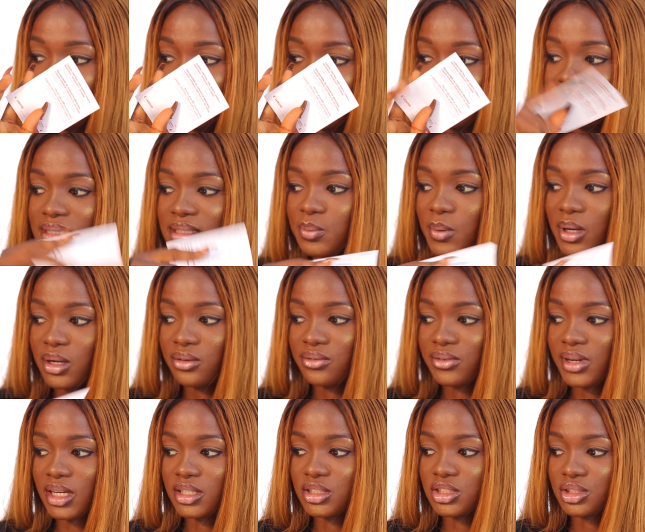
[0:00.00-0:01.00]
in this part of
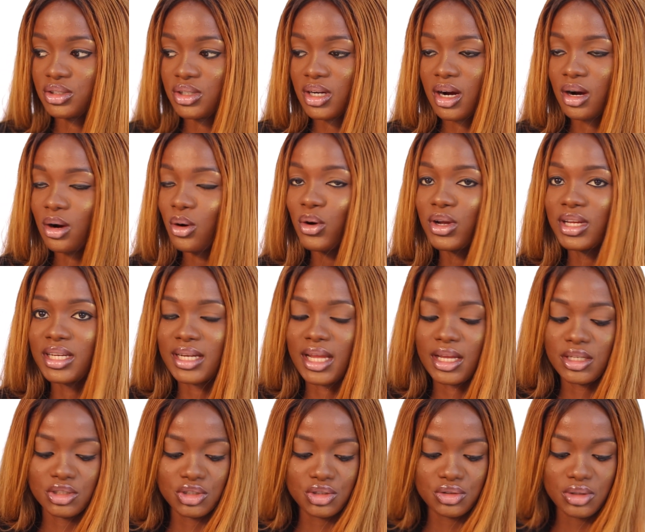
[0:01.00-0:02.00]
Nigeria, or in
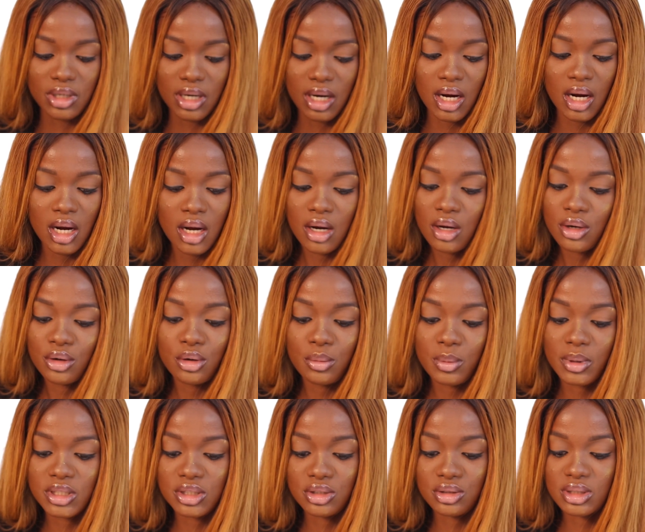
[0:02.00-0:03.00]
Nigeria
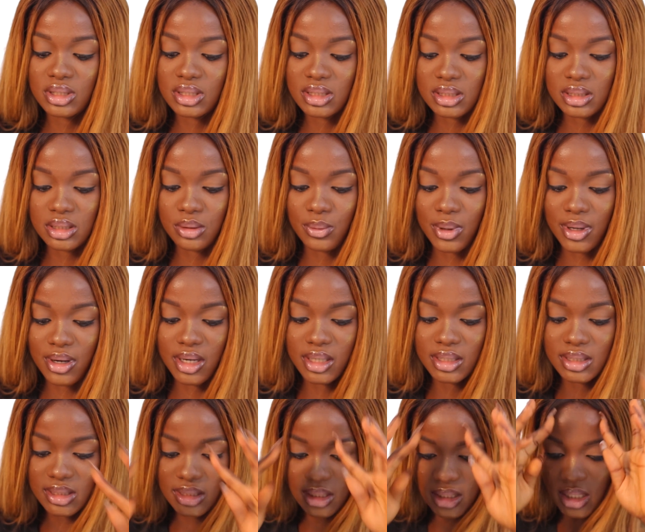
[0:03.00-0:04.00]
nobody uses the
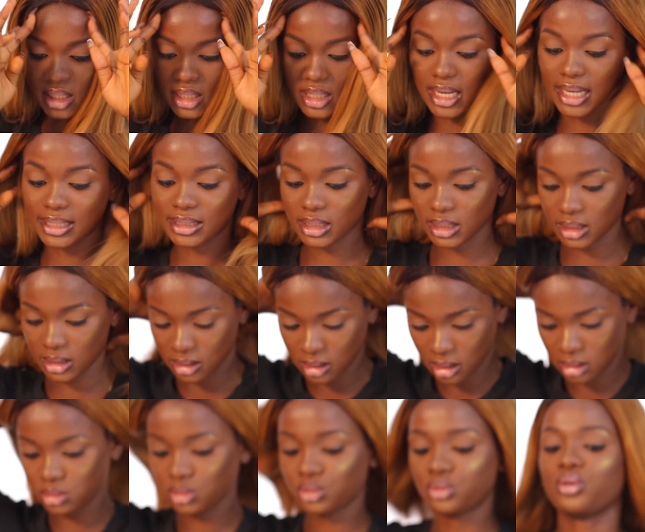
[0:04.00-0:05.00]
warranty card, I think
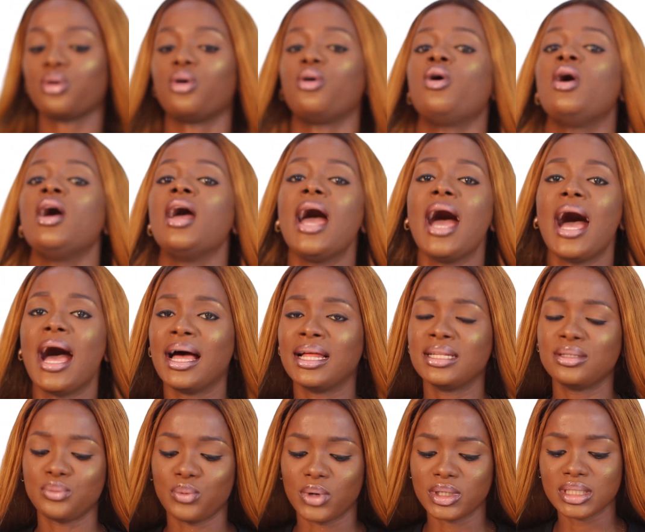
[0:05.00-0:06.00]
so.
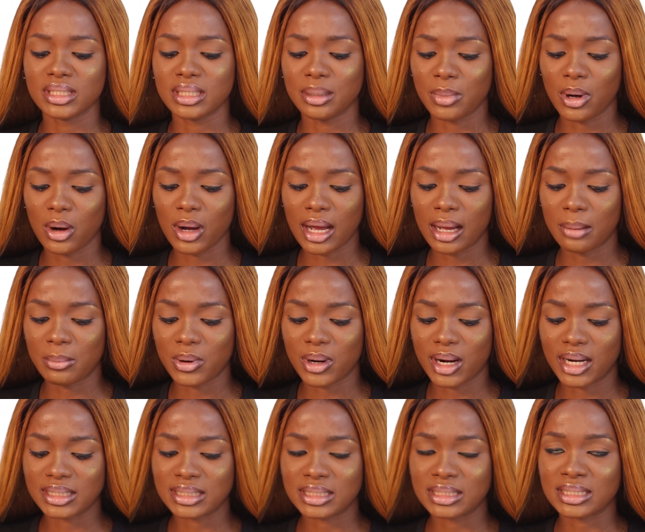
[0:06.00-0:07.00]
And one thing about
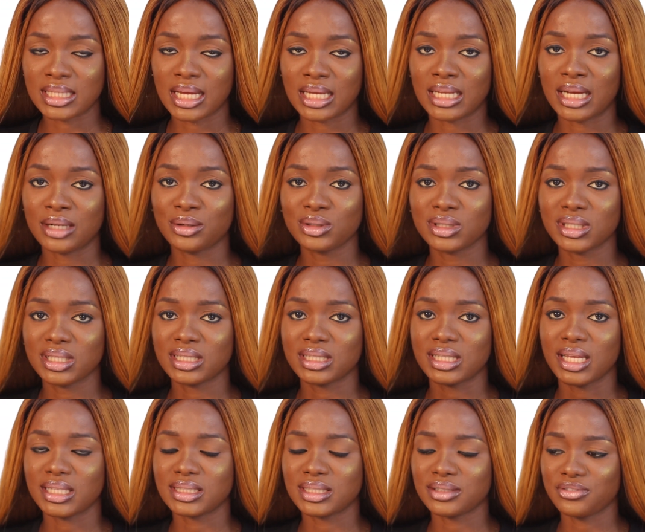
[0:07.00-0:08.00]
cameras is that I don't think
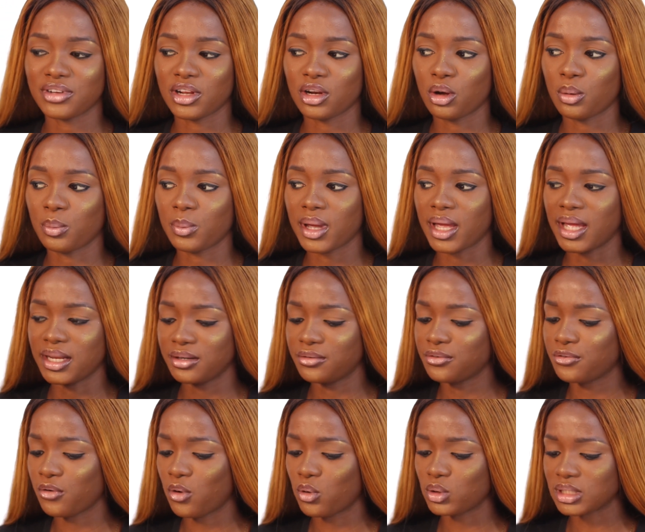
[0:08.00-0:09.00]
they develop any
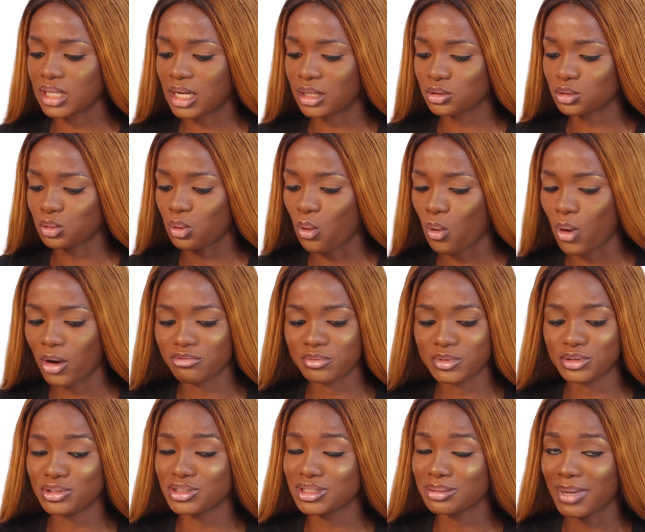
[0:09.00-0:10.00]
fault at all. I've
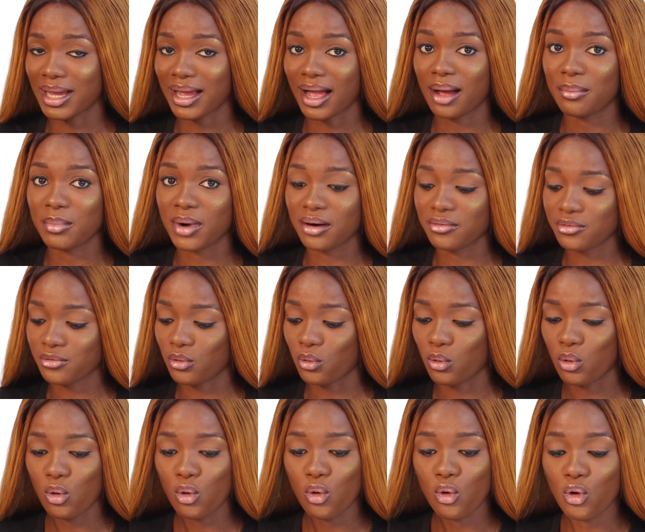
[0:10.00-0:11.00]
been using my camera
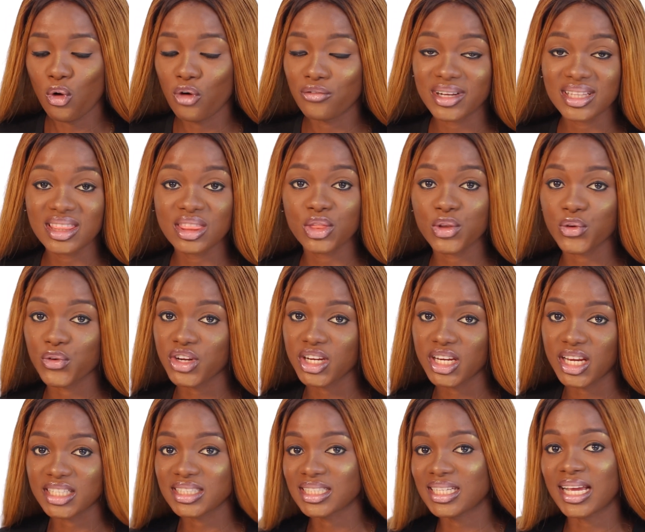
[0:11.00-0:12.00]
for over 3
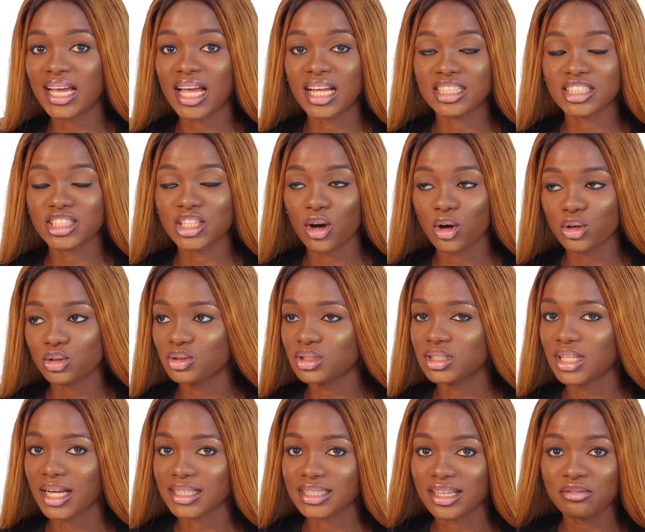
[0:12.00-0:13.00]
years, and I can tell you
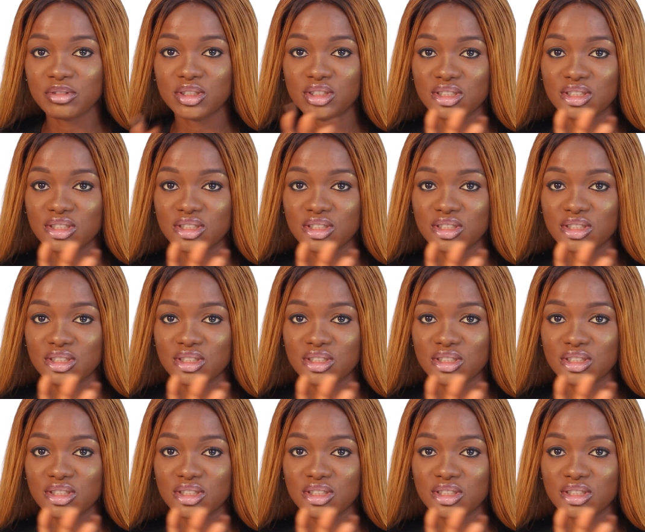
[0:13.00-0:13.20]
that I've been